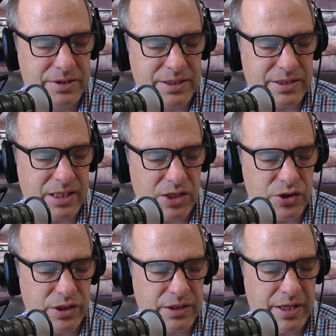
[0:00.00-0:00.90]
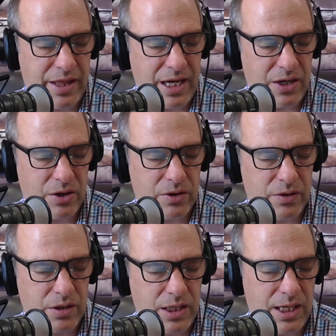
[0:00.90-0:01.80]
discussion there.
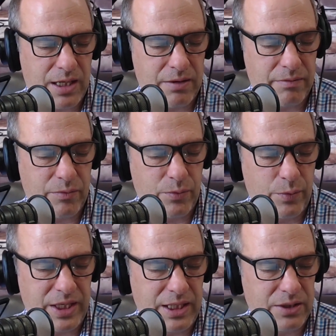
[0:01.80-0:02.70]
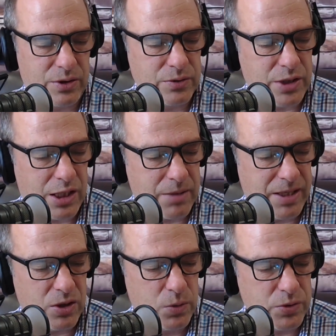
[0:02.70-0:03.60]
We don't talk
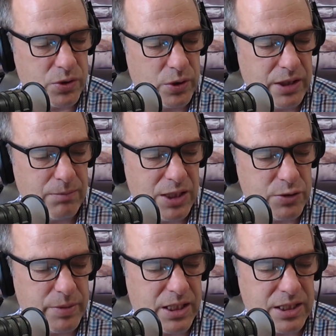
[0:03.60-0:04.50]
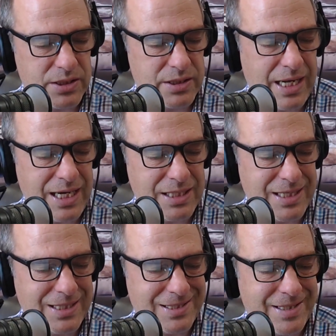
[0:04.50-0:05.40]
about homeschooling much because they
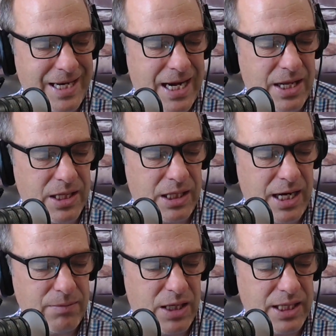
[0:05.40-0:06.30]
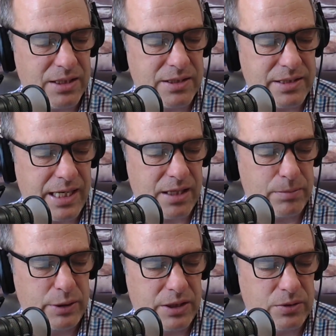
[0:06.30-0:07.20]
tend to stay out of the limelight, stay out of the
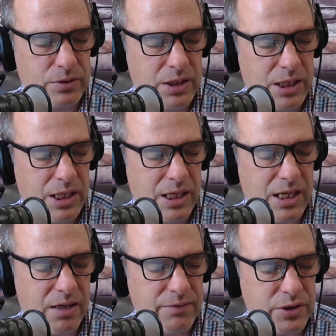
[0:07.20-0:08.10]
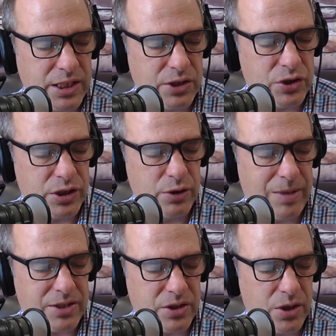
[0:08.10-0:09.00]
political conversation. New
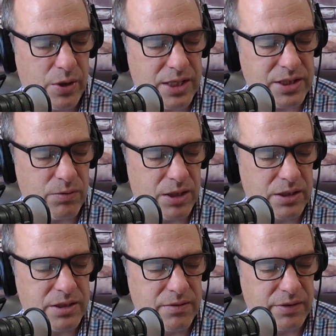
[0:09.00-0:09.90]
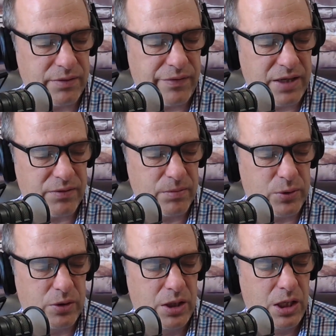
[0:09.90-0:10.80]
Mexico has a relatively
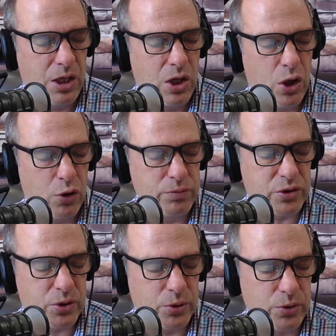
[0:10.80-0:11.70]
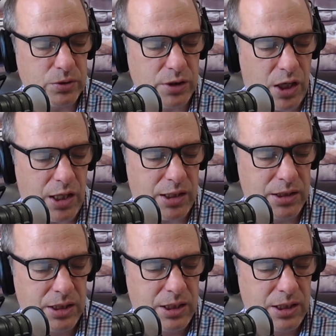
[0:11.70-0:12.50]
favorable homeschool law.